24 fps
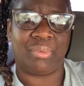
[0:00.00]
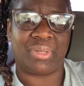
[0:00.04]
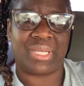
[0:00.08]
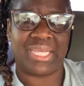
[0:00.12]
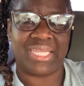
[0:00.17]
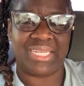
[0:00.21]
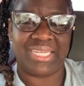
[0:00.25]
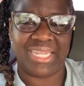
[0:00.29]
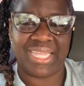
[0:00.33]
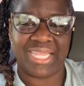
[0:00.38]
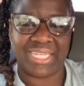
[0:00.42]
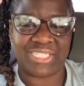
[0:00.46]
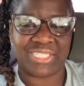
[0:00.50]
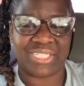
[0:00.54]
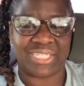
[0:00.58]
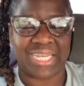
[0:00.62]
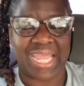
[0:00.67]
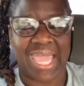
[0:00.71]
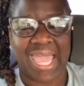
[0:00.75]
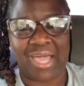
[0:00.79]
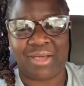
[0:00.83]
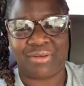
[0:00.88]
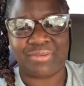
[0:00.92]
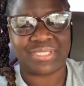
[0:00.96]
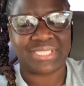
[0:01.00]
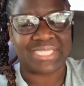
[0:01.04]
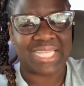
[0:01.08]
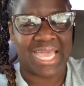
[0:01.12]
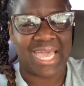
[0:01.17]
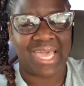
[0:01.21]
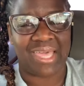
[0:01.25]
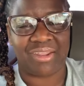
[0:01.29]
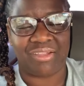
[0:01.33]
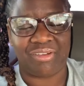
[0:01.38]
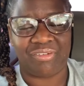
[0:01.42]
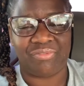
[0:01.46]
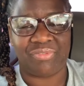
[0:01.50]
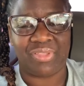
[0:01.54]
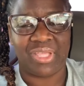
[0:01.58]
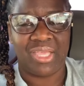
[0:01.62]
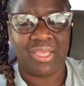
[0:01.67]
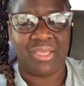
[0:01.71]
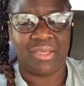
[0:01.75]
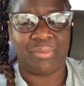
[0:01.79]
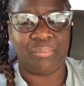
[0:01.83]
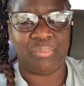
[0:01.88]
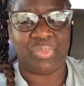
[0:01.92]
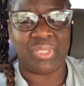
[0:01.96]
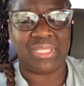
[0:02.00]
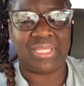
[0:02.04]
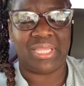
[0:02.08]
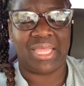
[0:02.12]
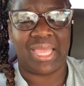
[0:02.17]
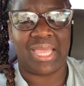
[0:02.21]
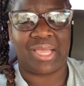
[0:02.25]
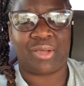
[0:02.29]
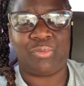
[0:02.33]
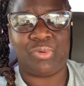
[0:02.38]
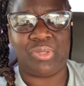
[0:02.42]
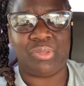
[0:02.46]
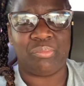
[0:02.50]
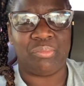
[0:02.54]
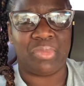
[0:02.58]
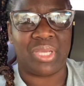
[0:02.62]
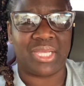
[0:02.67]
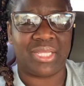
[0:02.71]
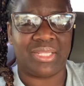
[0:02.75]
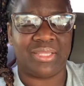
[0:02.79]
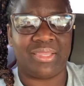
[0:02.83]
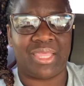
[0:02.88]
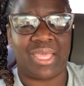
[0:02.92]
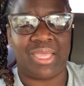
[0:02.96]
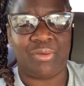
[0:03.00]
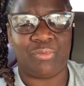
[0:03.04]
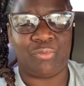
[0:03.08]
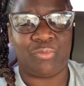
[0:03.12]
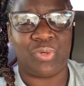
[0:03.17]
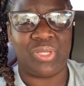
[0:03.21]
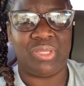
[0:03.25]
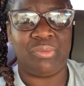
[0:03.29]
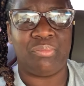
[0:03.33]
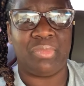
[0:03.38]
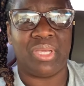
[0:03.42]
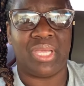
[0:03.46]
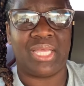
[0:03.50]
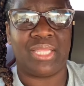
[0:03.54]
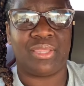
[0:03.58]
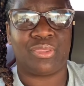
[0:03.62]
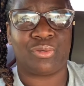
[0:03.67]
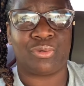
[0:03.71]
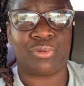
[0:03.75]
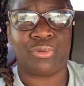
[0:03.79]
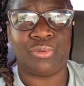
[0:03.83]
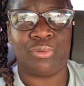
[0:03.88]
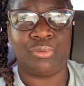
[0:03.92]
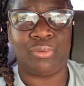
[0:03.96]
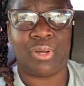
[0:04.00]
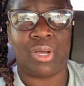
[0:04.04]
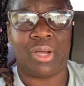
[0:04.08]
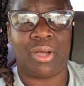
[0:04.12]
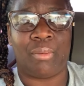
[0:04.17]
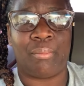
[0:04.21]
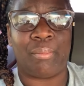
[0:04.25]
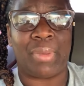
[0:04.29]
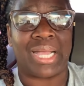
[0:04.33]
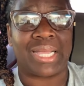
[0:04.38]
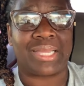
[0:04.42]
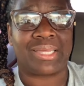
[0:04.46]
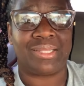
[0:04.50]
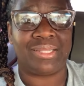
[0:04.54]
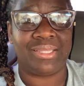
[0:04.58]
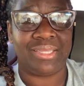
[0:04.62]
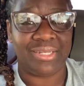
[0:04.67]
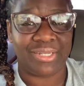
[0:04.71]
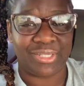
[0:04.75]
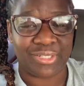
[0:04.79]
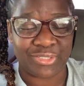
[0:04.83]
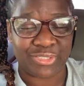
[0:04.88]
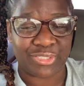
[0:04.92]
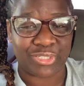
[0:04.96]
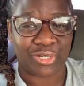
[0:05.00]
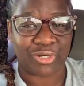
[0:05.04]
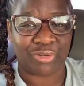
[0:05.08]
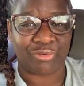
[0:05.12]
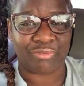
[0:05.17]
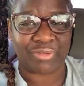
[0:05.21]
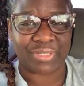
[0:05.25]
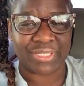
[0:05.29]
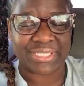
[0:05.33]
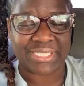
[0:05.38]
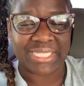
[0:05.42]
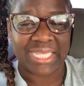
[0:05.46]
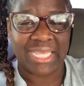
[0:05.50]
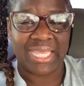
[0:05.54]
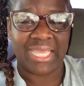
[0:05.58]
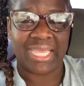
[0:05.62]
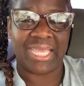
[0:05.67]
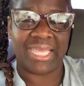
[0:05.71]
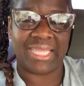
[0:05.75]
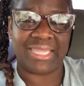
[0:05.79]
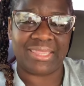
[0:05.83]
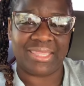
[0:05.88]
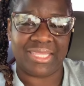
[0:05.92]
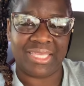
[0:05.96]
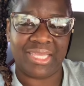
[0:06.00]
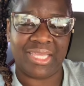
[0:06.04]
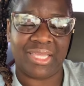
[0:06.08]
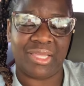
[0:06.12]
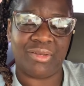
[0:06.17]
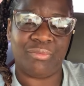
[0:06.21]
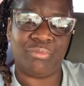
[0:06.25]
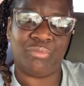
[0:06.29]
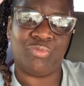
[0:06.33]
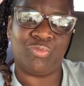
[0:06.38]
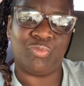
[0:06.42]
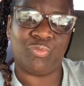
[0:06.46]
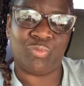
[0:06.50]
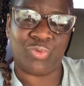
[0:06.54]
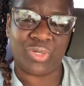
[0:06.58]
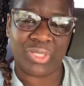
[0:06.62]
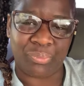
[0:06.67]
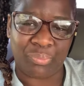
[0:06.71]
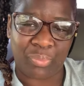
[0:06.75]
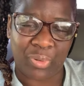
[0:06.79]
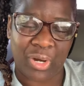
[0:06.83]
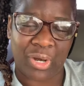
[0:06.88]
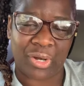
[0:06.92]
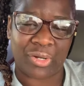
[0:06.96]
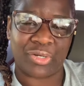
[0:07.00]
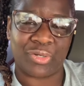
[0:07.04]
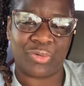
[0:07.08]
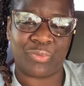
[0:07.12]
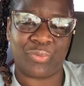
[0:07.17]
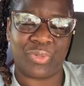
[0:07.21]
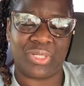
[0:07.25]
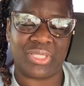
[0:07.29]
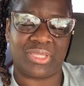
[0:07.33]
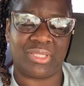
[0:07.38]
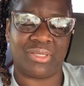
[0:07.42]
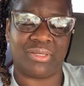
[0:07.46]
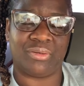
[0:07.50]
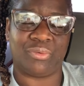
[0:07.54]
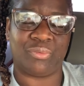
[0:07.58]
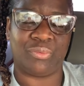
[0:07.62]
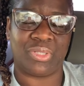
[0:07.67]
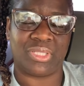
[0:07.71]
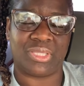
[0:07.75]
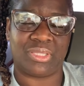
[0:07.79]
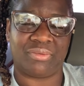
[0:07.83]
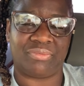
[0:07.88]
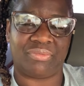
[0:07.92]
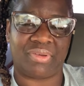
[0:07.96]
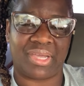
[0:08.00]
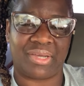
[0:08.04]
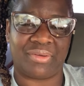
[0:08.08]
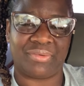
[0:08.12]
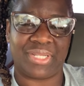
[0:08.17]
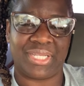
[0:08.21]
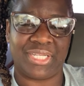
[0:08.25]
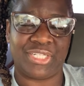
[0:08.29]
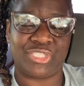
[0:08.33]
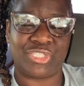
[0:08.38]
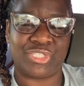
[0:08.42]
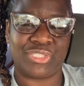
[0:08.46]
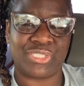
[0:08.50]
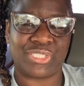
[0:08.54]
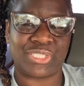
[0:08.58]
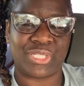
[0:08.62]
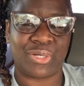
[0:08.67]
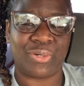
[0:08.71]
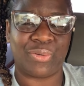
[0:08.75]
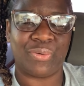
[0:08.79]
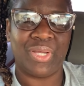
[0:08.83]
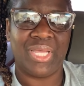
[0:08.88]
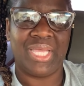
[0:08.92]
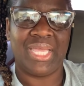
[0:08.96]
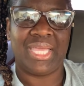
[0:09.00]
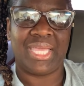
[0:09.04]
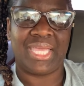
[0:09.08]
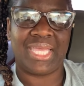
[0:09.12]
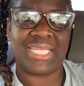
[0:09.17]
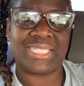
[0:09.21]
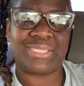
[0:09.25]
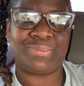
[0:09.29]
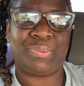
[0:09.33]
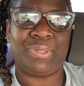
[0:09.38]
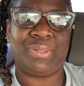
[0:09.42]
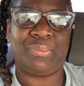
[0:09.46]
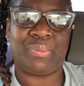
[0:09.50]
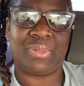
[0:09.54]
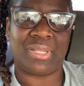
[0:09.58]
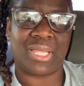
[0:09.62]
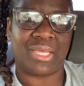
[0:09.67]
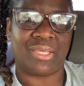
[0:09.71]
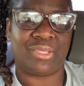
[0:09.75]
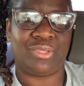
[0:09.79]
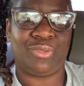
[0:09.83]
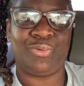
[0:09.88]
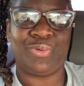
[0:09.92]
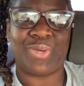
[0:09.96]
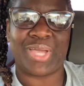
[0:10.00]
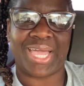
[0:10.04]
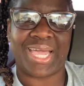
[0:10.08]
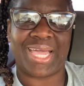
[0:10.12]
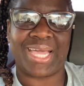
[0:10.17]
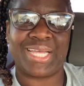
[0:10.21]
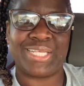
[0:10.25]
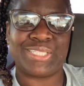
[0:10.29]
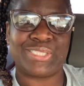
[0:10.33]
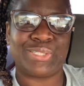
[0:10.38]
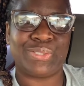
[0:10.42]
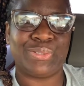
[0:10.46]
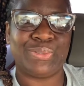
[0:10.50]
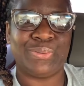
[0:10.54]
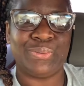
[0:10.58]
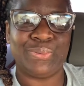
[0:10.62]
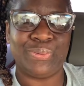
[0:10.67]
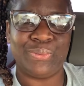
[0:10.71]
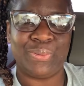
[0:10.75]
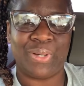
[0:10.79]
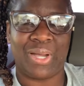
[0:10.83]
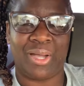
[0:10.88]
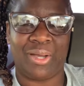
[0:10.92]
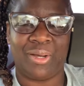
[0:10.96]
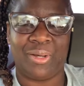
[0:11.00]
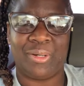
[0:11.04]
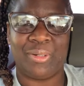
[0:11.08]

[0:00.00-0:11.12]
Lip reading: connection outside of BELAC. We met through my cleaning service, and then we partner with the foundation. So it's people like you guys who